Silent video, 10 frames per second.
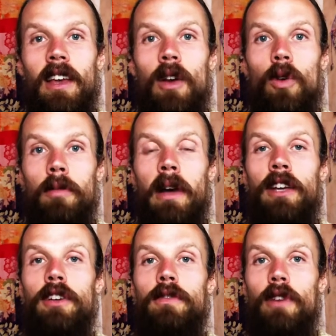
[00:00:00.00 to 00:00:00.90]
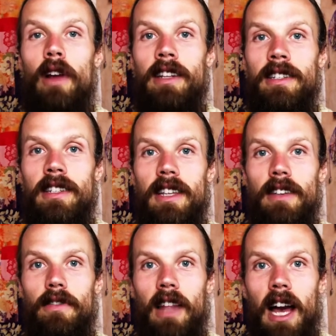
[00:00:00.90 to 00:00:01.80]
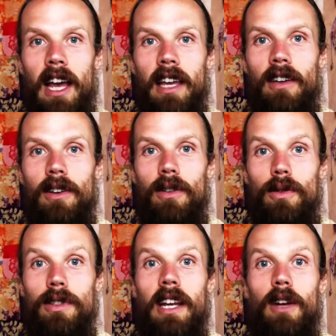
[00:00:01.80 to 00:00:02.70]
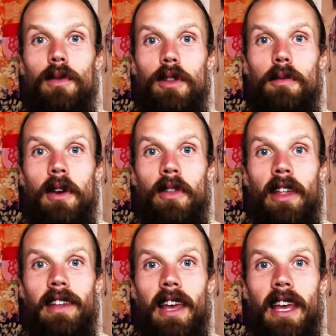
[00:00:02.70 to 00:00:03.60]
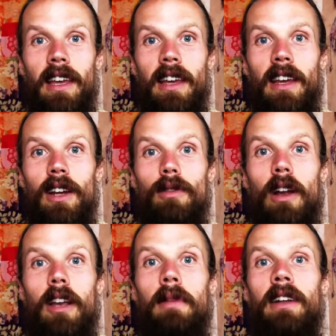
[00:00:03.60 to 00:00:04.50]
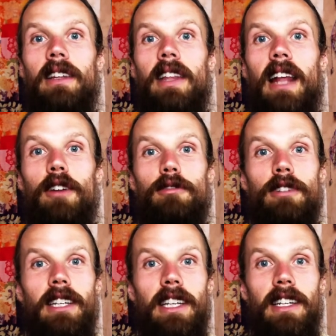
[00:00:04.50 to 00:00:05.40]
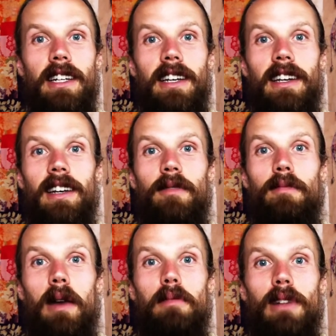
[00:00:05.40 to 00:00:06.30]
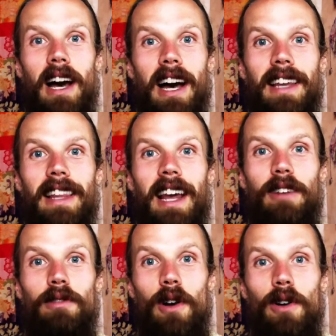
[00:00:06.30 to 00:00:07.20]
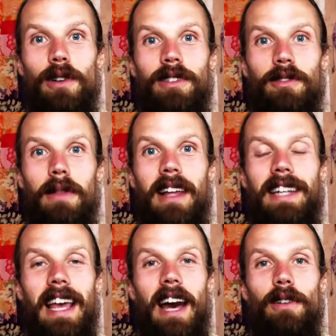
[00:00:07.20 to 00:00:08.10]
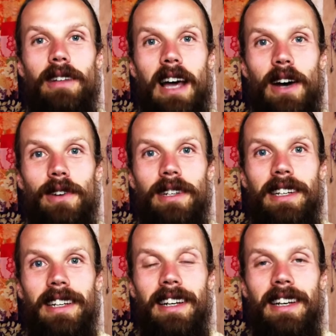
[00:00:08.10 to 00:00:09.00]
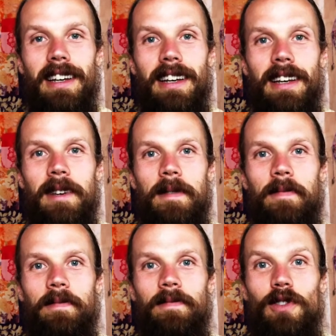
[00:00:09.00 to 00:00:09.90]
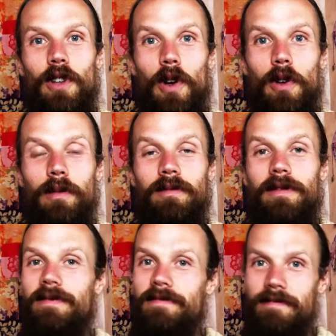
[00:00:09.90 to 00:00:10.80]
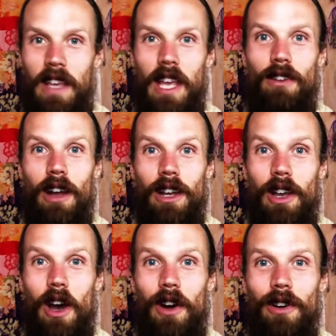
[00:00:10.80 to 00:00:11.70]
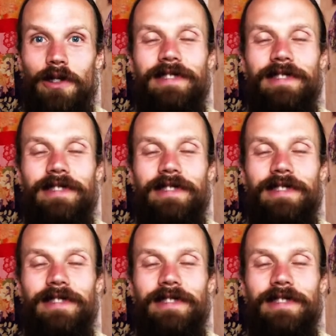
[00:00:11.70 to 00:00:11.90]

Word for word: One of my good friends, Steve Fly, who was there with me on that day, recommended that I read my blog that i had wrote from that day out loud. So here I go.